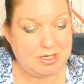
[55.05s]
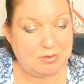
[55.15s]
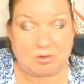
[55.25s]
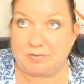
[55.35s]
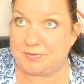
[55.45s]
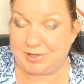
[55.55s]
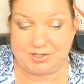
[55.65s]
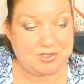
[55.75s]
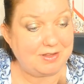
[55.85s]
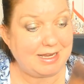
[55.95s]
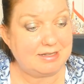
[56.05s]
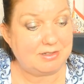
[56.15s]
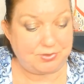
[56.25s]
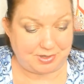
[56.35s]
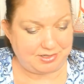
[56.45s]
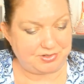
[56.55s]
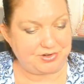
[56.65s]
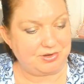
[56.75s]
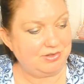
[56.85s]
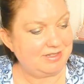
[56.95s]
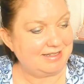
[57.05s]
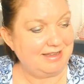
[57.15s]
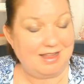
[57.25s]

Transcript: or fridge thanks to Trader Joe's.